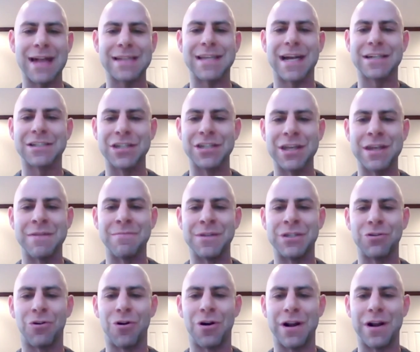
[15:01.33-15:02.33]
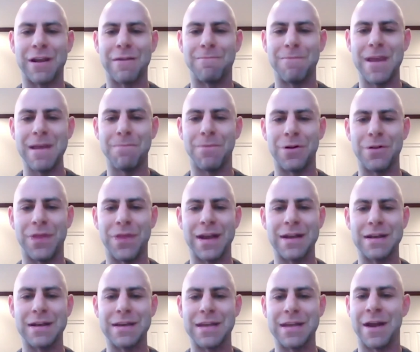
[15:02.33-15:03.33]
actually the majority of people.
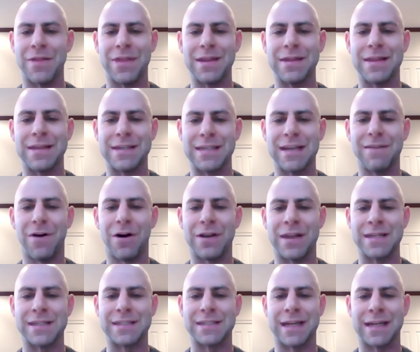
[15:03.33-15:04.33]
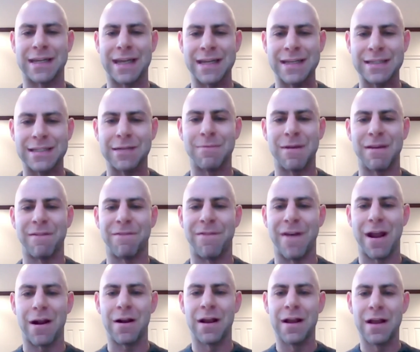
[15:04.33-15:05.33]
That the default instinct is to be
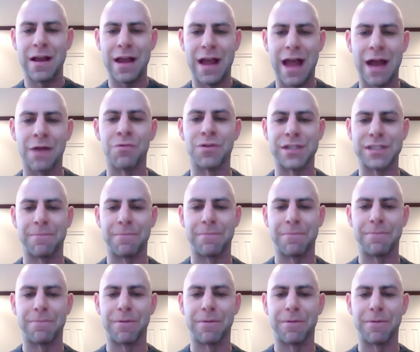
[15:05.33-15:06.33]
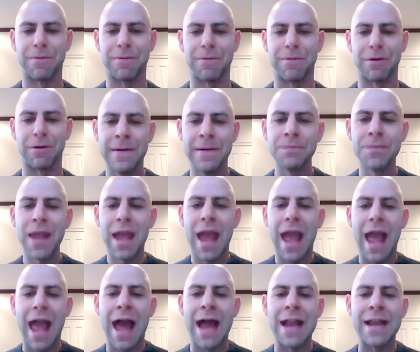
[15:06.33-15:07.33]
fair and reciprocal.
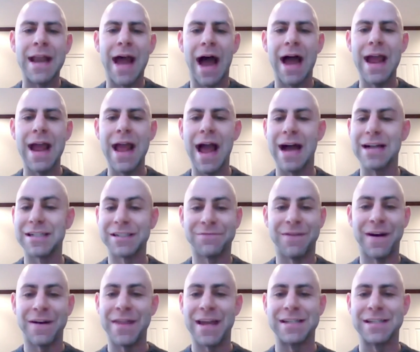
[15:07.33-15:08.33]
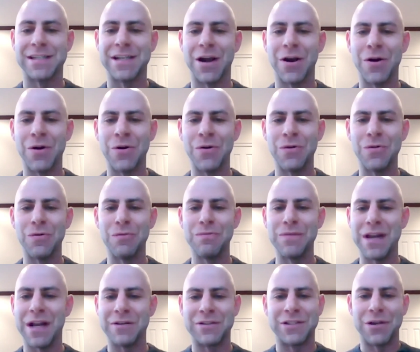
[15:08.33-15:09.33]
And I just found that so
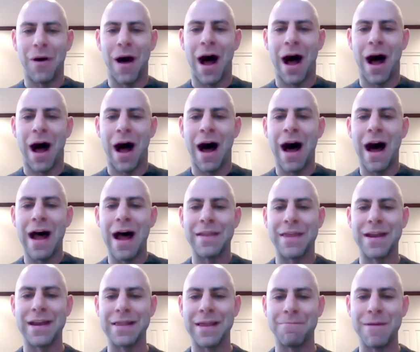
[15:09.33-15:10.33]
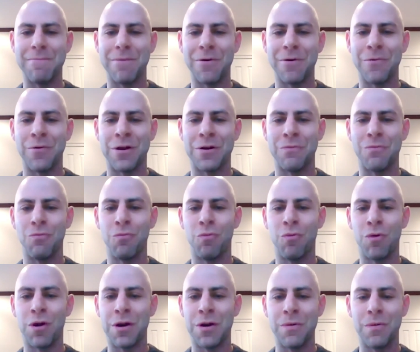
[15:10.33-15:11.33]
odd that people
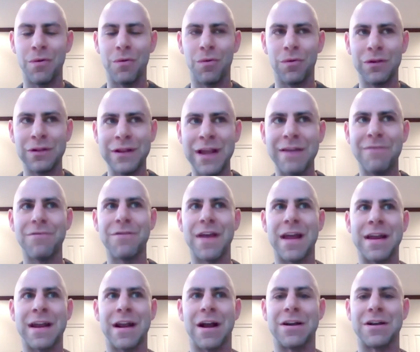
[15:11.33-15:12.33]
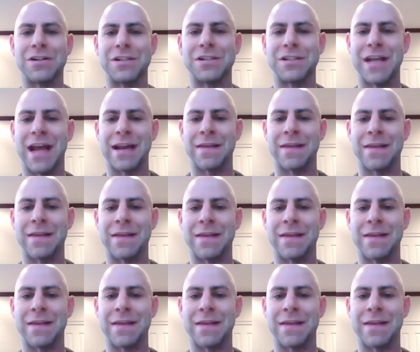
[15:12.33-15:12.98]
would live in an understanding